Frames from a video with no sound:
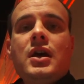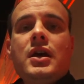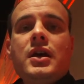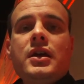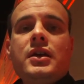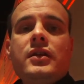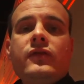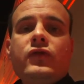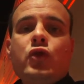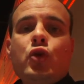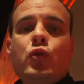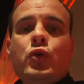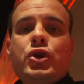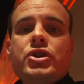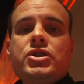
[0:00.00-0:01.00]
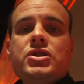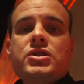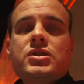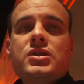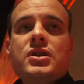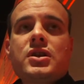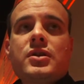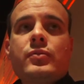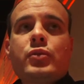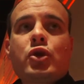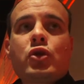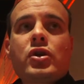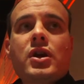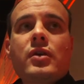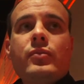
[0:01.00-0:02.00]
in a few words the
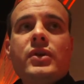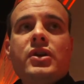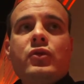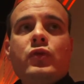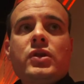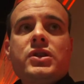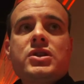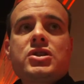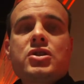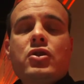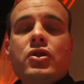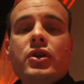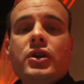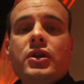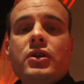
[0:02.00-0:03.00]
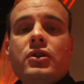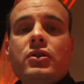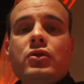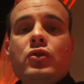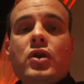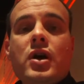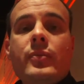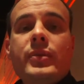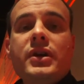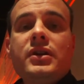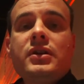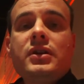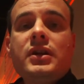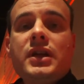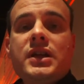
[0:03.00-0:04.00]
program and what is going to
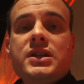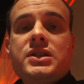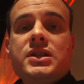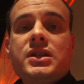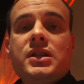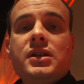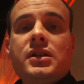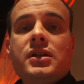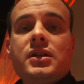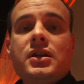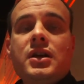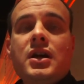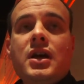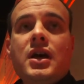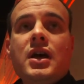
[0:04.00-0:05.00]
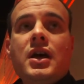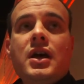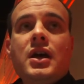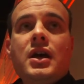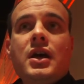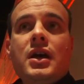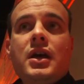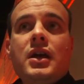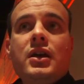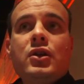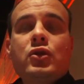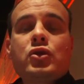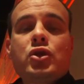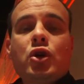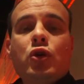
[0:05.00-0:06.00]
happen next year in
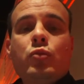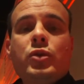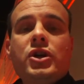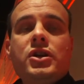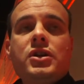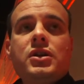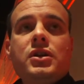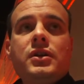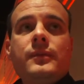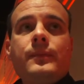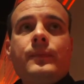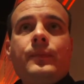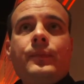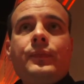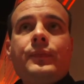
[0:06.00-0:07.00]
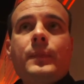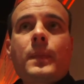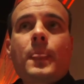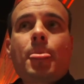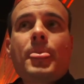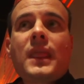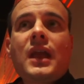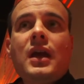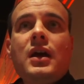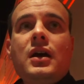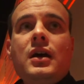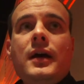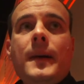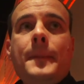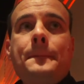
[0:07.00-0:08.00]
October.
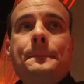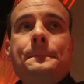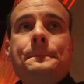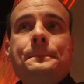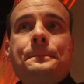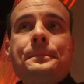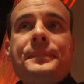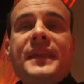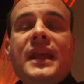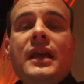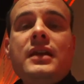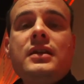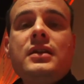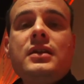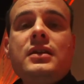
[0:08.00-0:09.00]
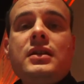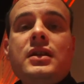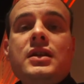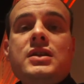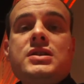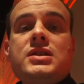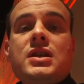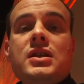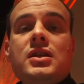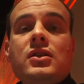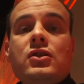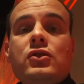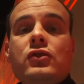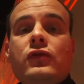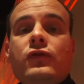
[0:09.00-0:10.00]
Um, and he said a
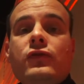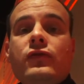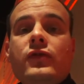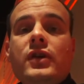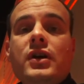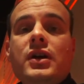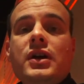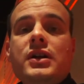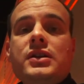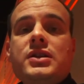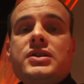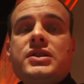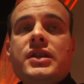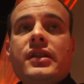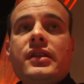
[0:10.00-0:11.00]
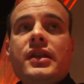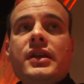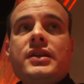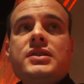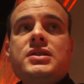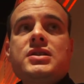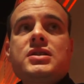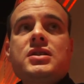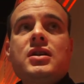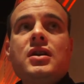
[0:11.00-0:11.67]
lot of uh, interesting things.